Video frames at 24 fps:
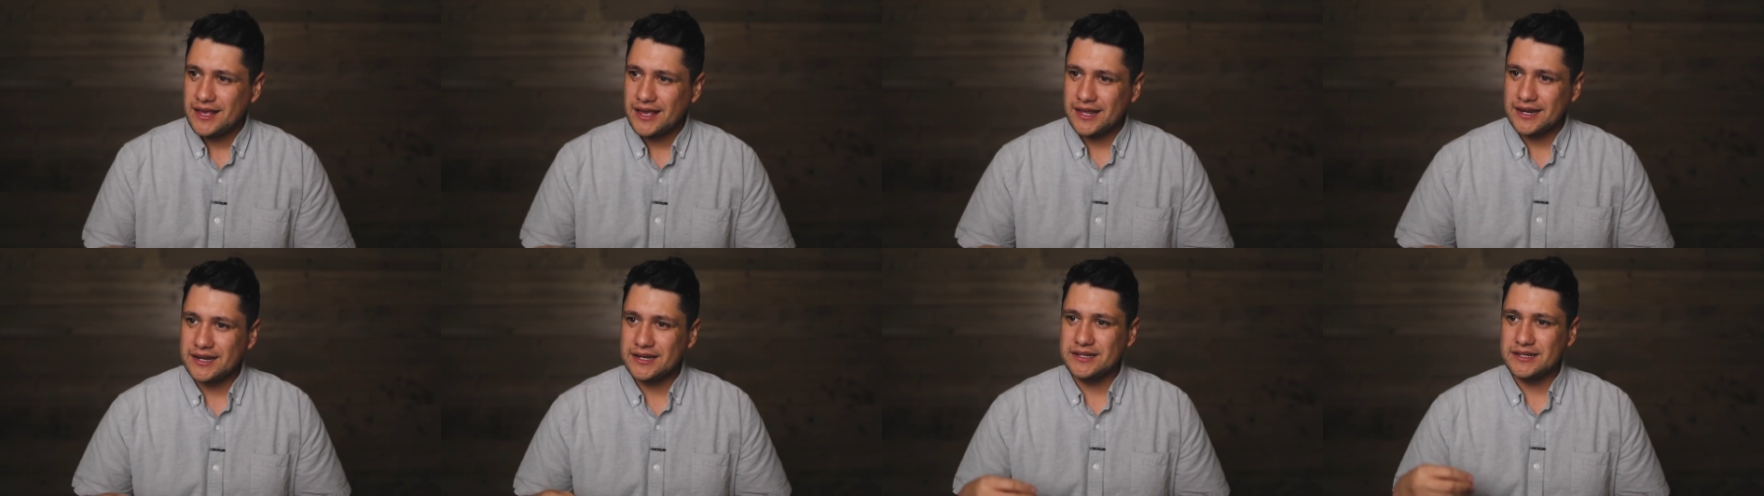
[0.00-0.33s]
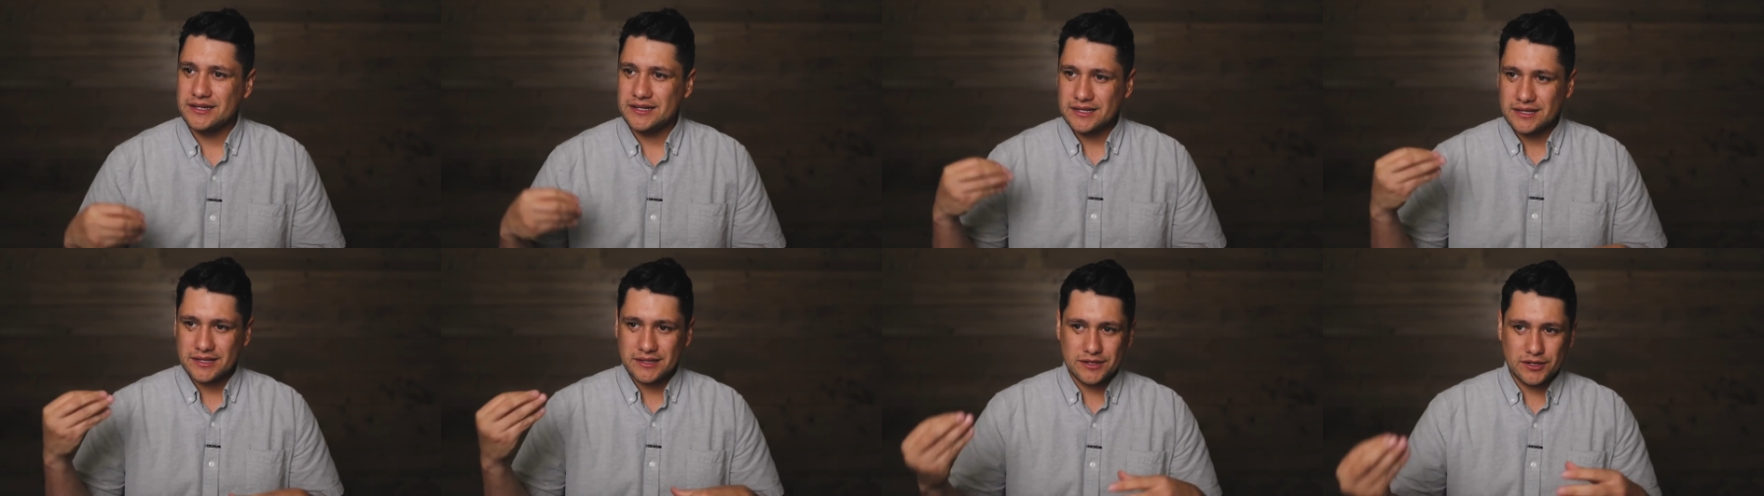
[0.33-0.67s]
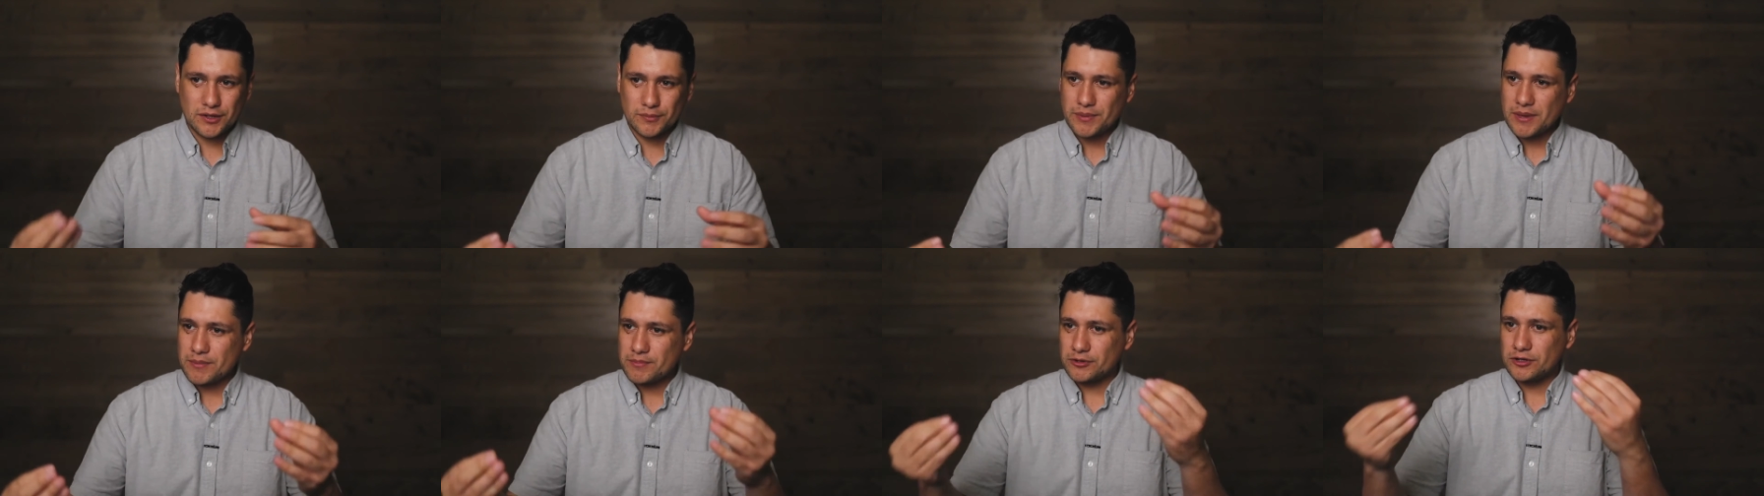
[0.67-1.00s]
And
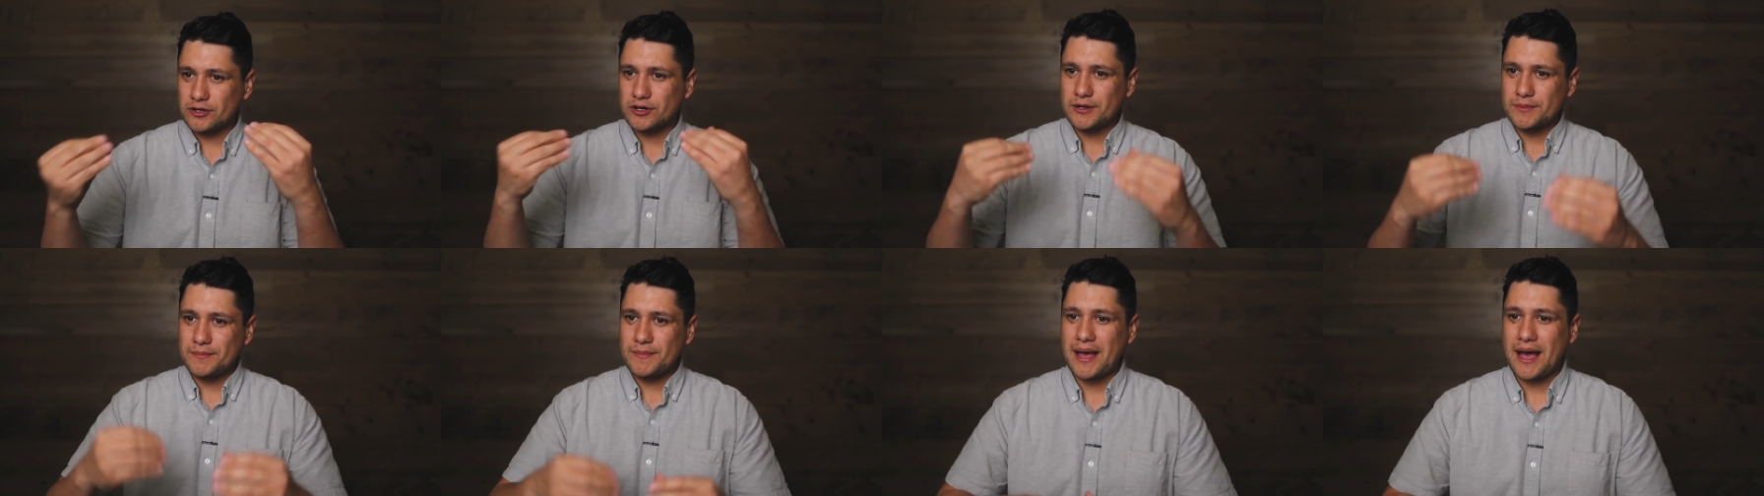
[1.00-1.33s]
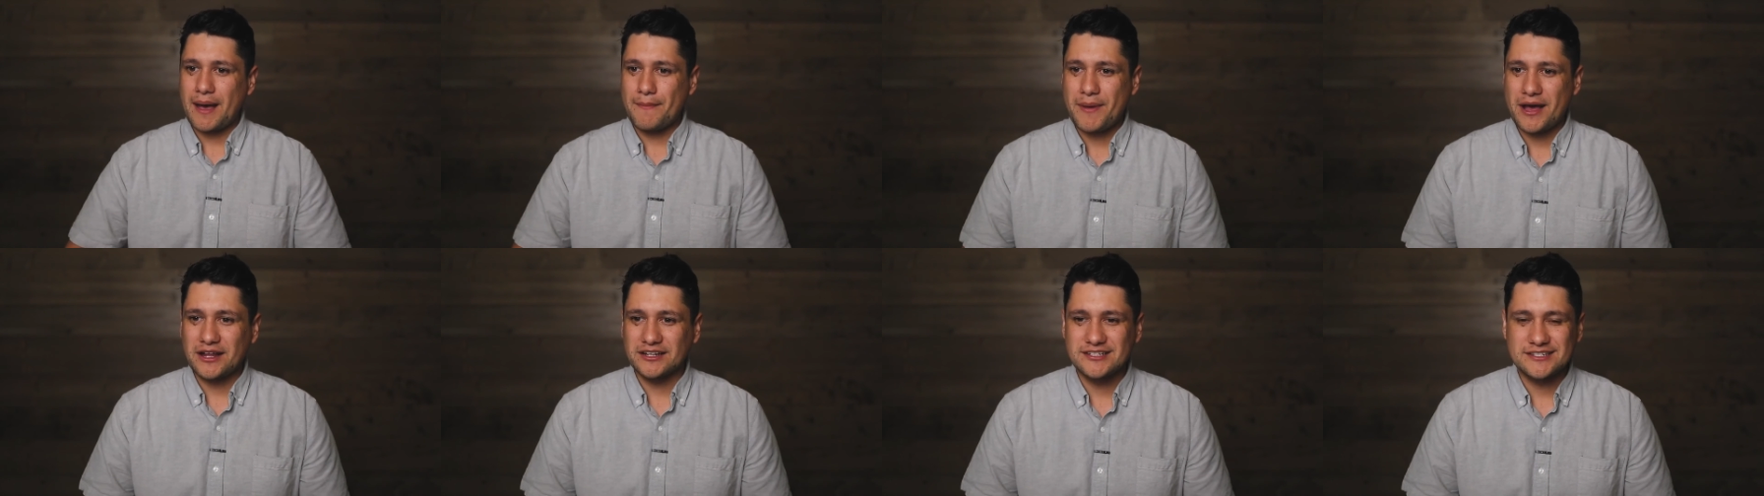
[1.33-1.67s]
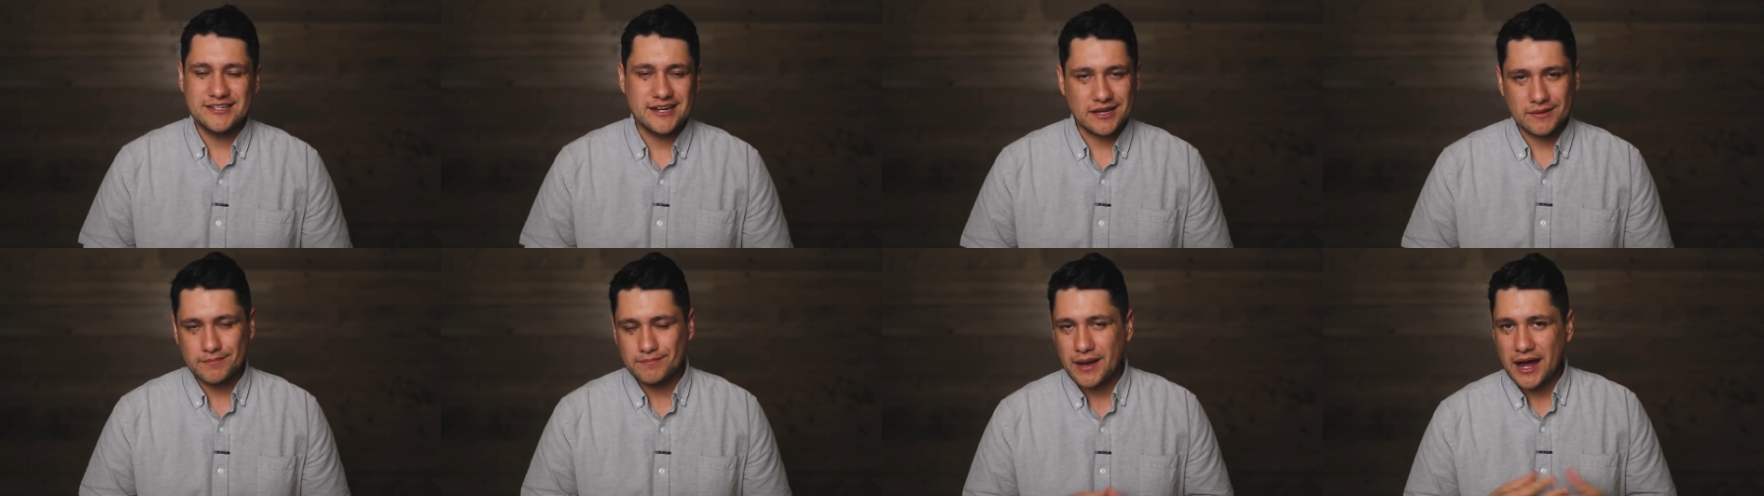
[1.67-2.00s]
people are about to
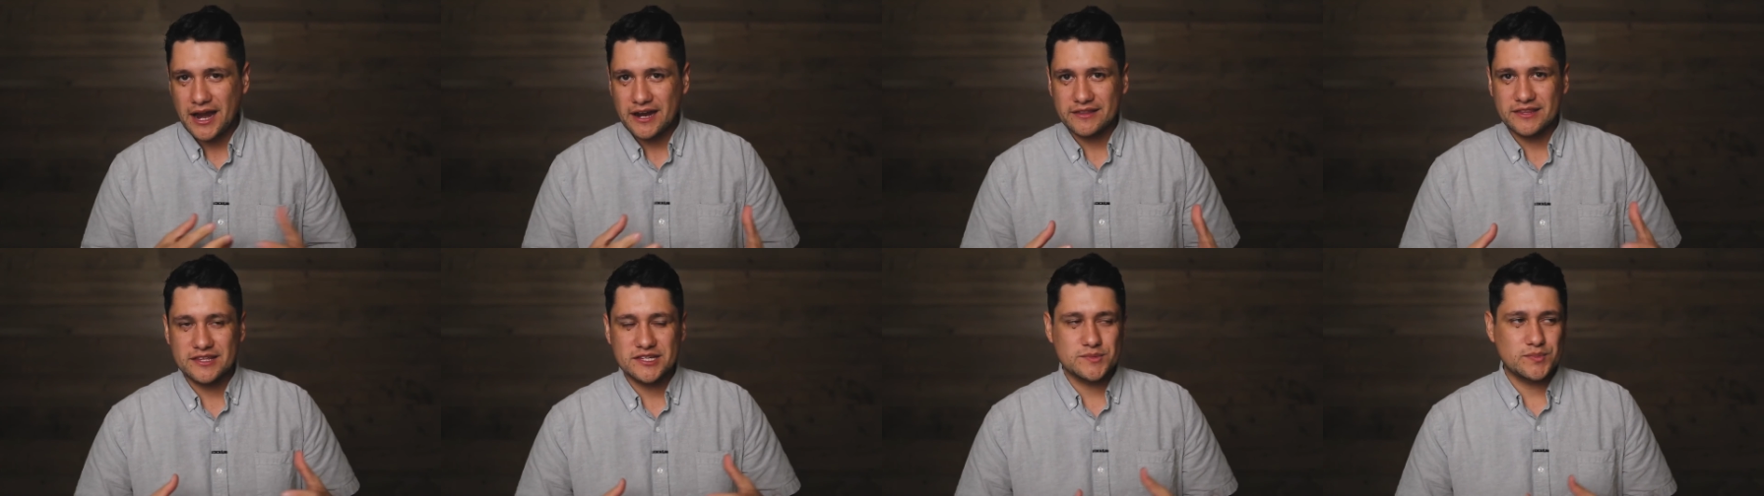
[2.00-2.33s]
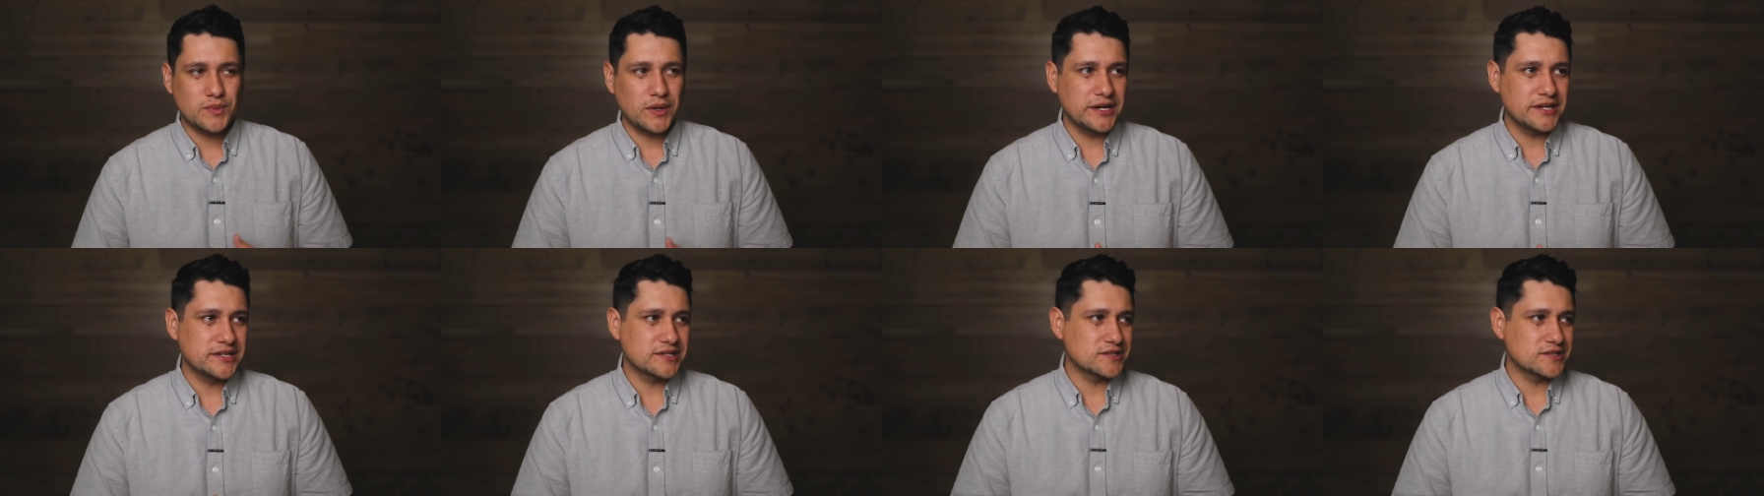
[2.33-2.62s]
take a bite of this bread.